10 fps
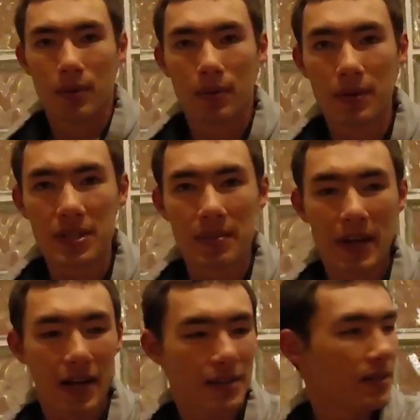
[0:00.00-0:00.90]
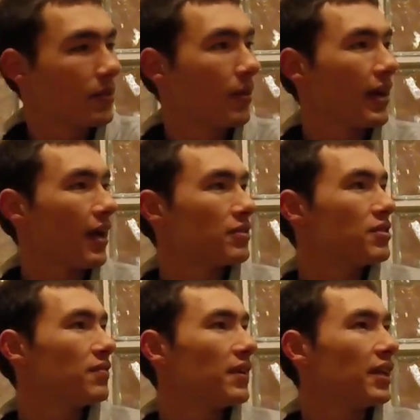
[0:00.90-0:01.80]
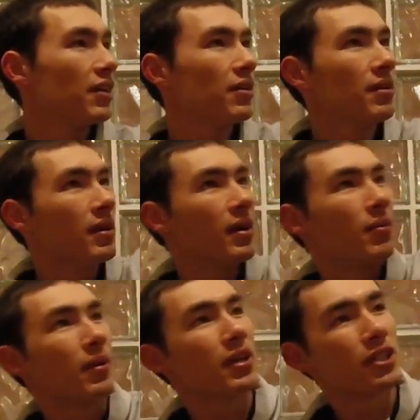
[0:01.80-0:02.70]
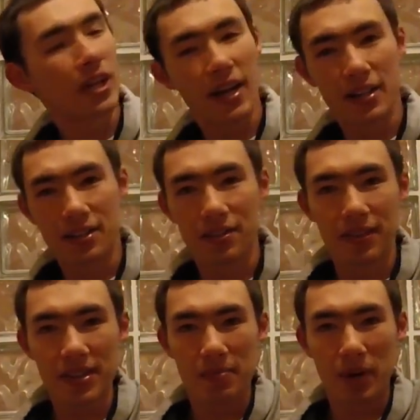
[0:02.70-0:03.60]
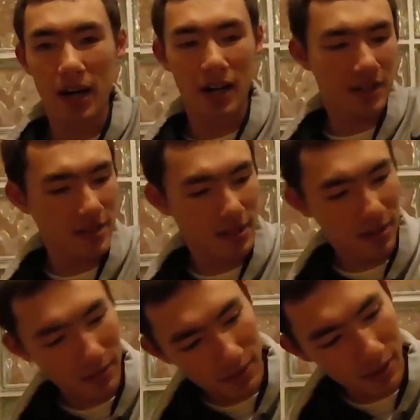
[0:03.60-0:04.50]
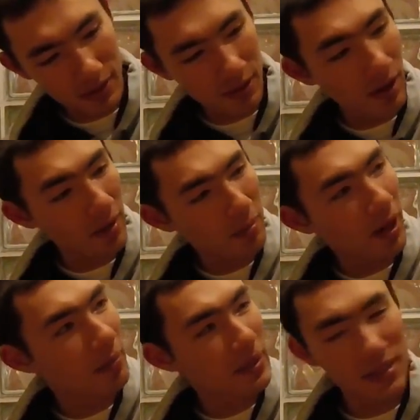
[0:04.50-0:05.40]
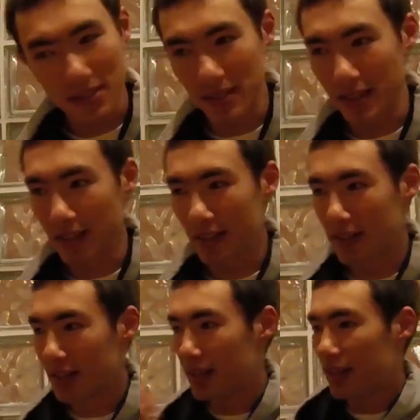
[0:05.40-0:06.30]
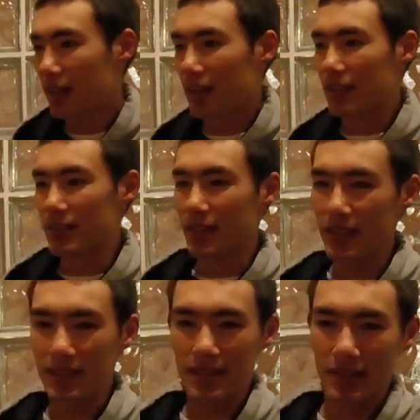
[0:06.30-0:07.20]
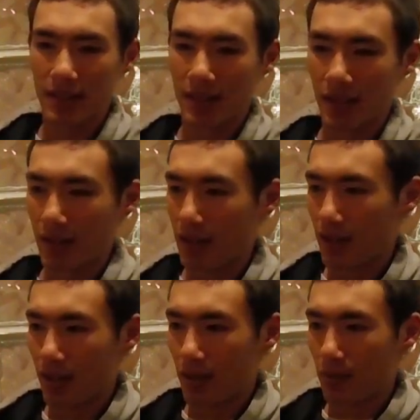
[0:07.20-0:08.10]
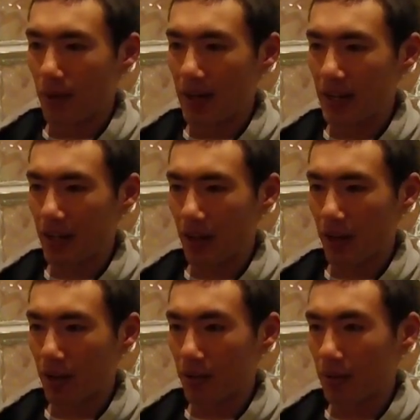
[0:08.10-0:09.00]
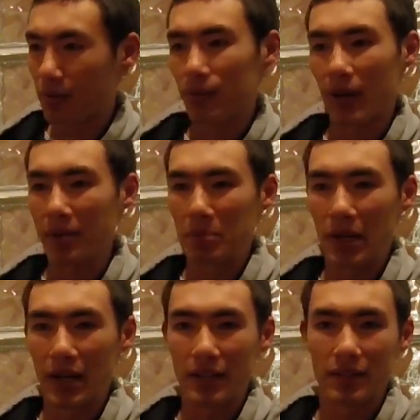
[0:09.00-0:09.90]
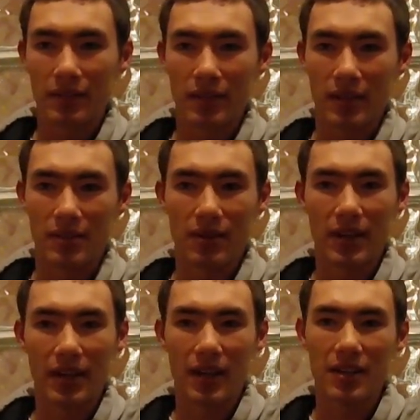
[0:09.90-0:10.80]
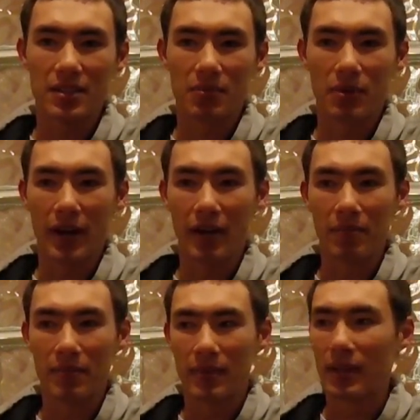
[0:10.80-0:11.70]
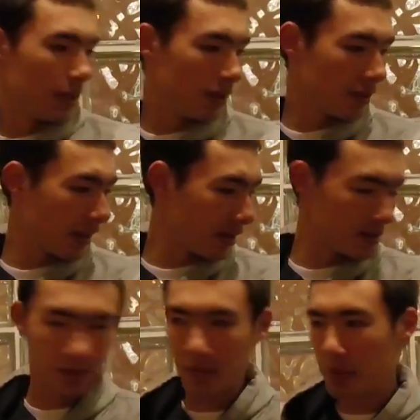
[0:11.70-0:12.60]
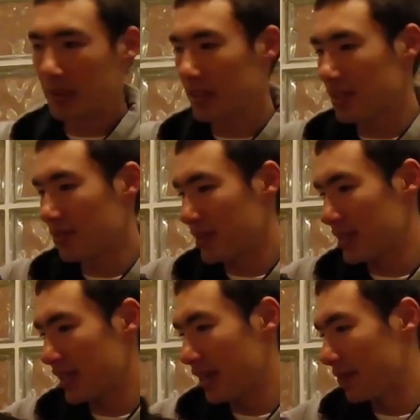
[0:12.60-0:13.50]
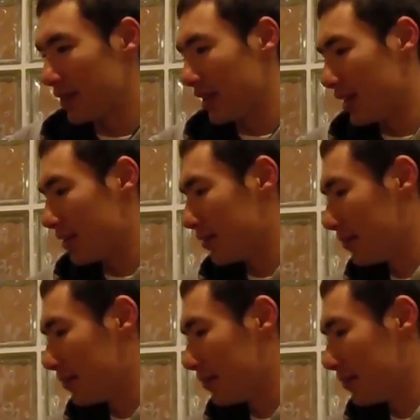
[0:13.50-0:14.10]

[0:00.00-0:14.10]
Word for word: What's up guys? Quick how-to video. We're going to show you how to turn this box with all the crab pot pieces in it into this ready to go crab pot. It's ready to catch some crab. Okay, so let's put this one aside for now.